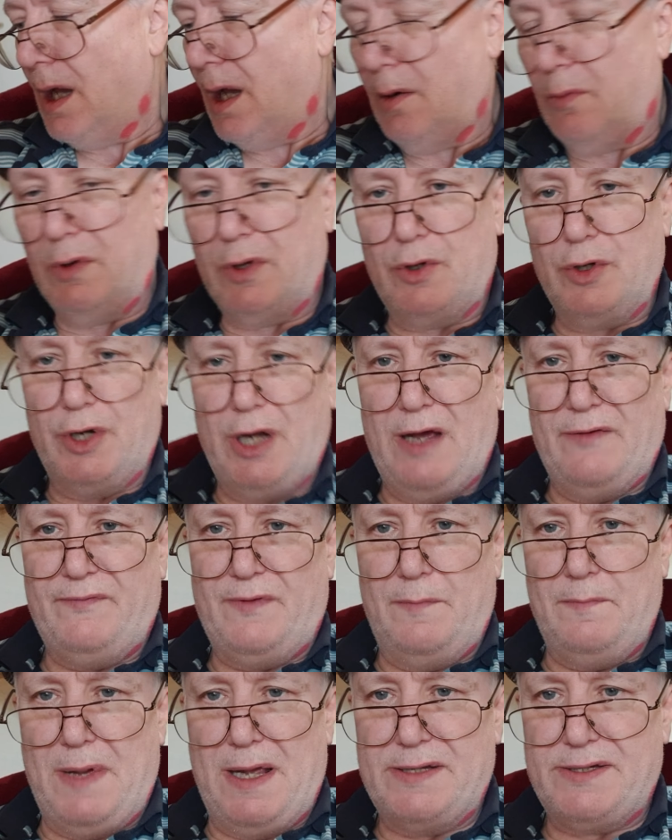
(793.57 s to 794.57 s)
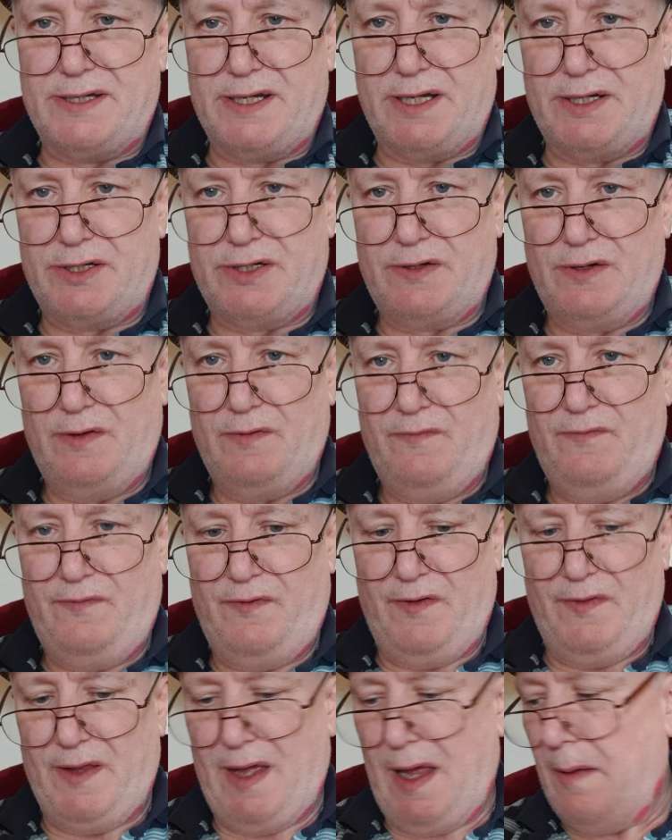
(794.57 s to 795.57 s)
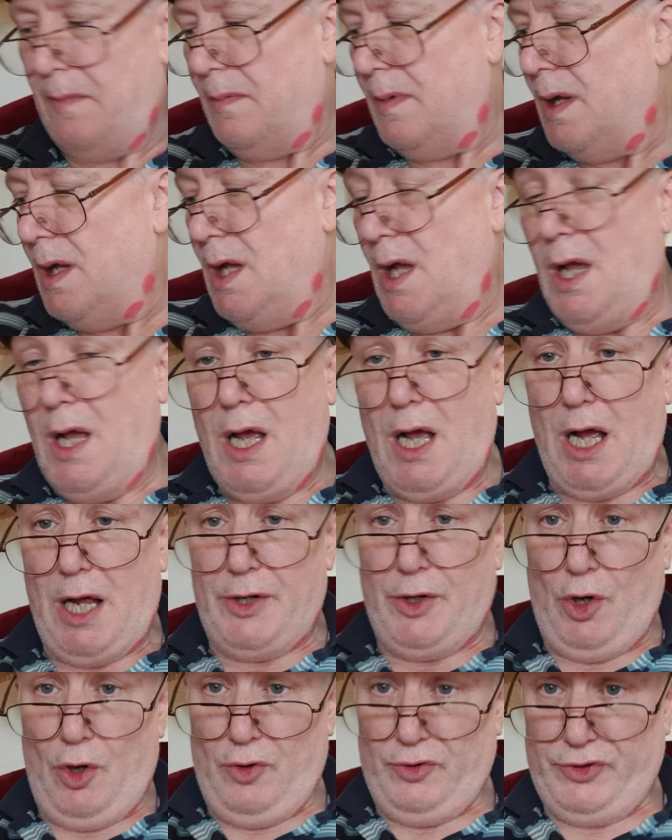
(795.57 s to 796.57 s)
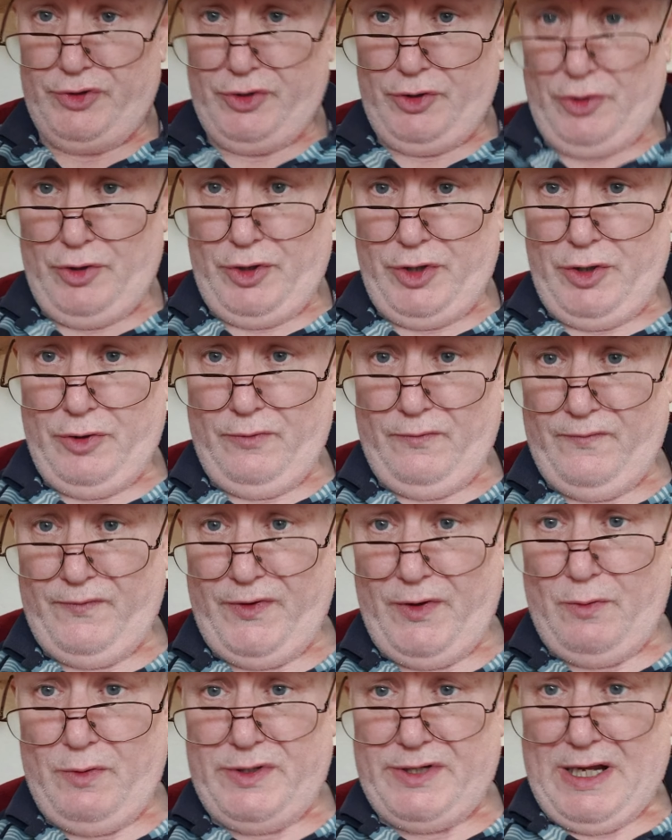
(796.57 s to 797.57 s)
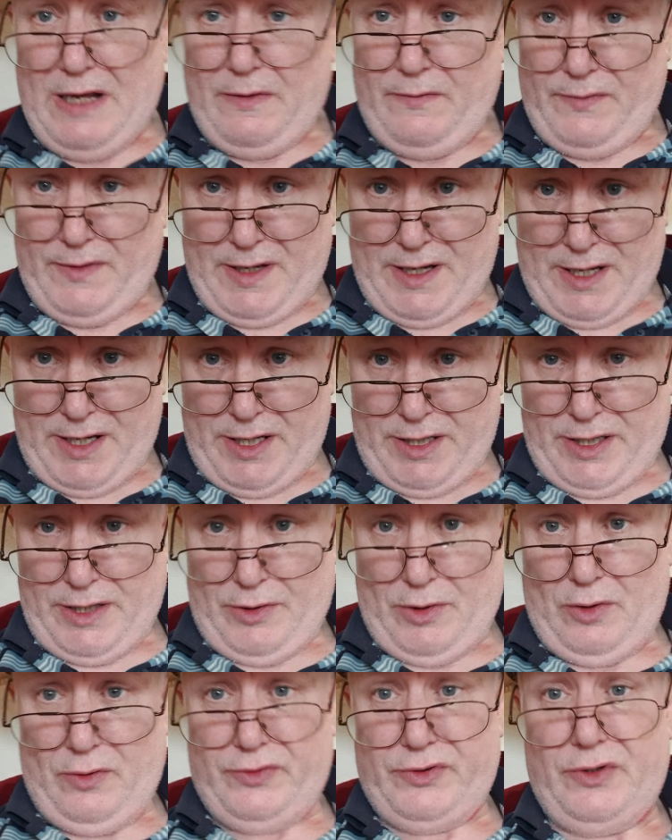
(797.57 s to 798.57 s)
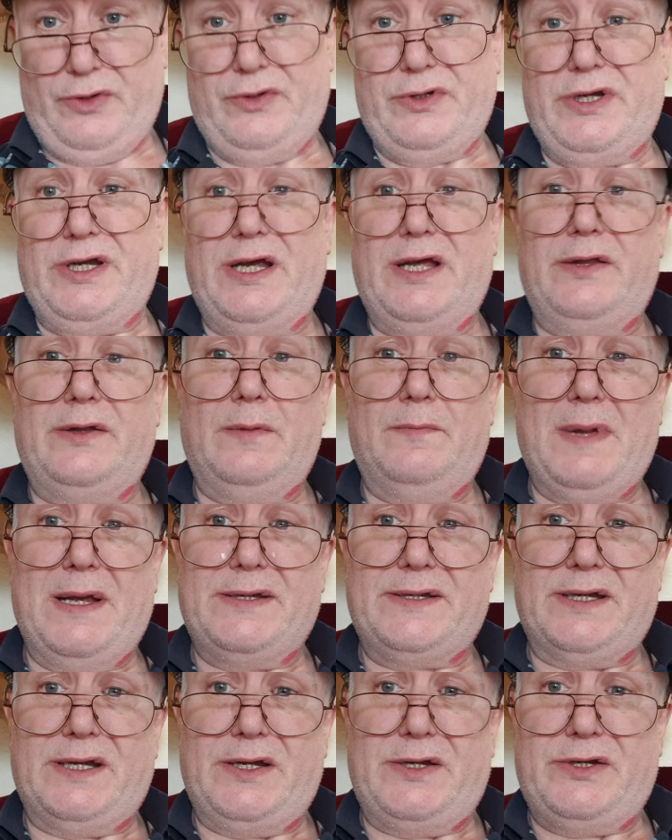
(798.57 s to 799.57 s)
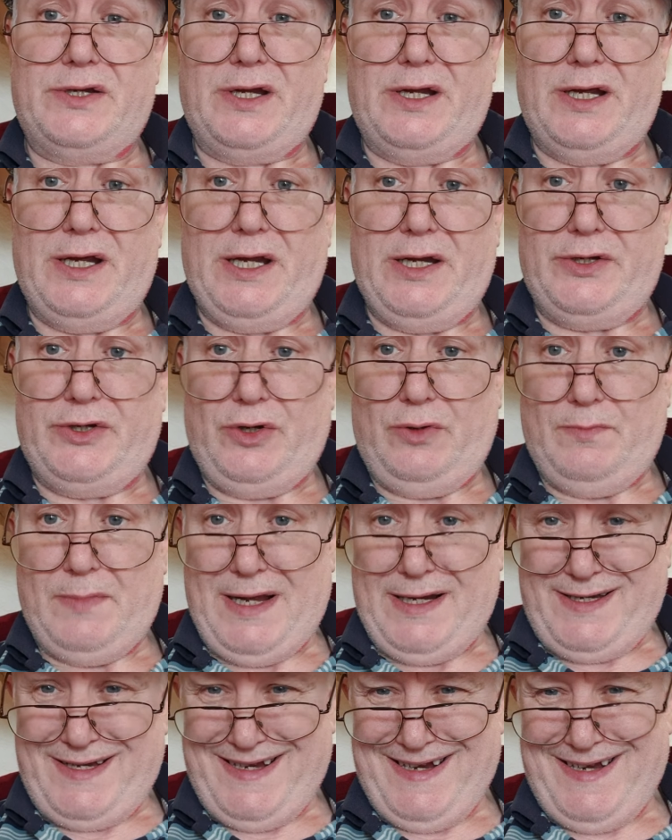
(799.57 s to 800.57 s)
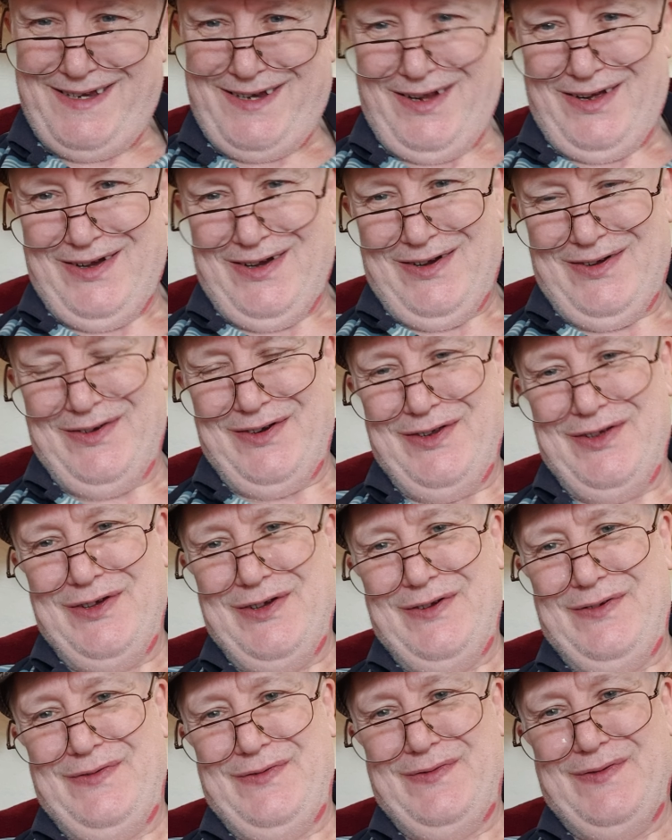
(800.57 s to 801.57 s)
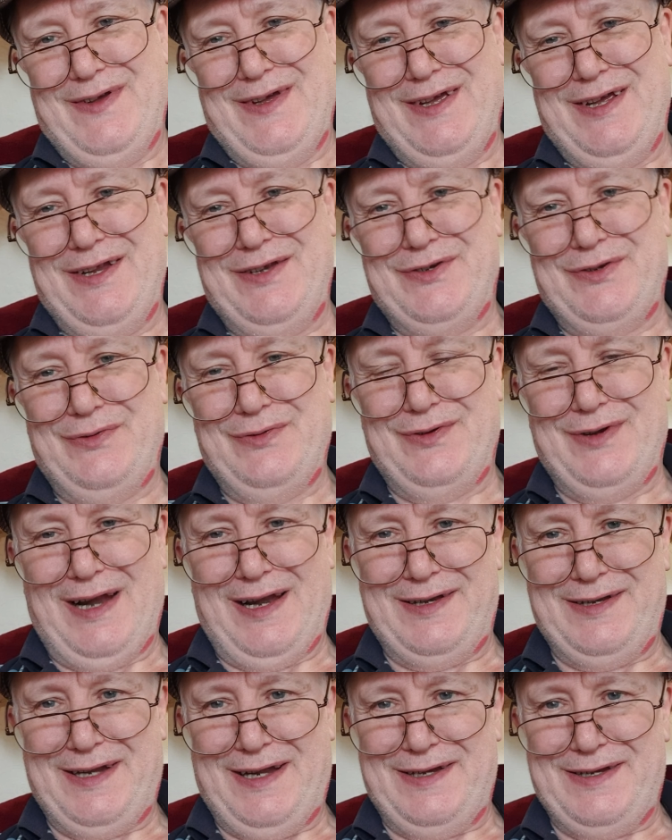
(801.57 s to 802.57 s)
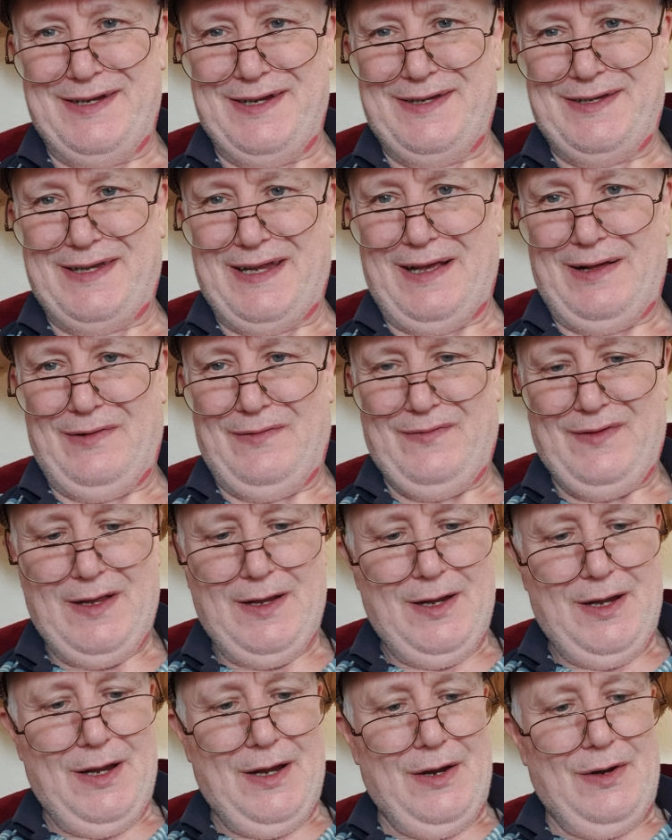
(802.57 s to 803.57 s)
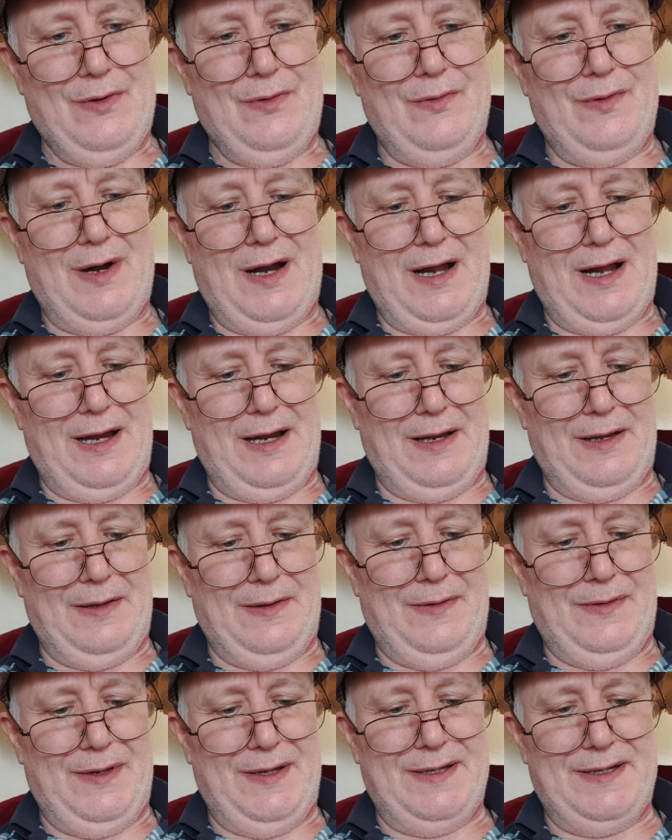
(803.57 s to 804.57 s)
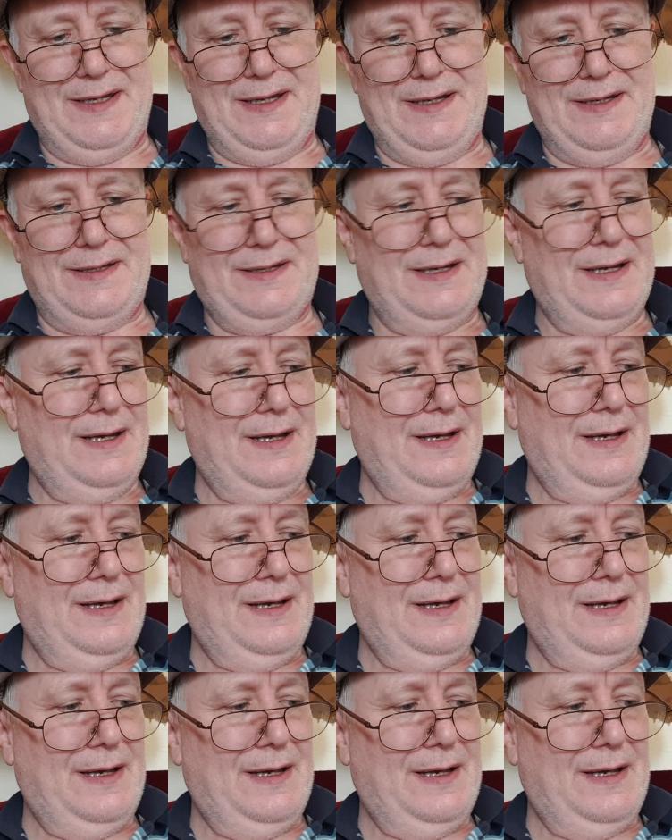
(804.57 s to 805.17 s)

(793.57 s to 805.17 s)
and we're going to have a message for them. And also, you viewers out there, you can also take the message, angel message on Earth, angel granddad yourself. Right, this is